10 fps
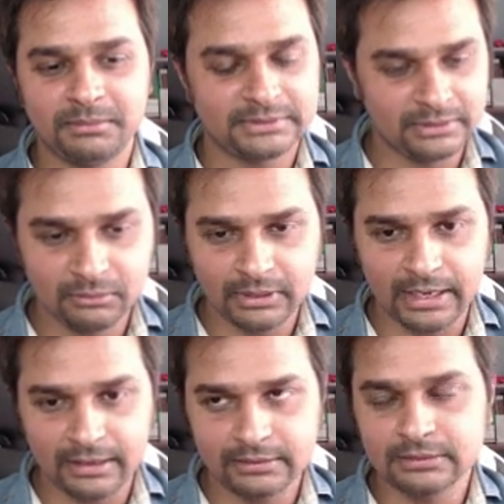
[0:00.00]
people. They look
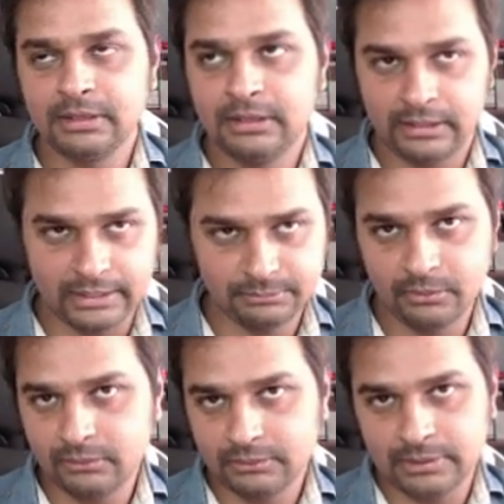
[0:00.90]
like us. I
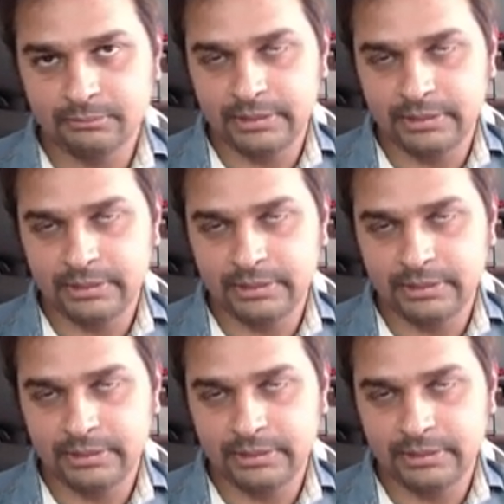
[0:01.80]
spoke to them,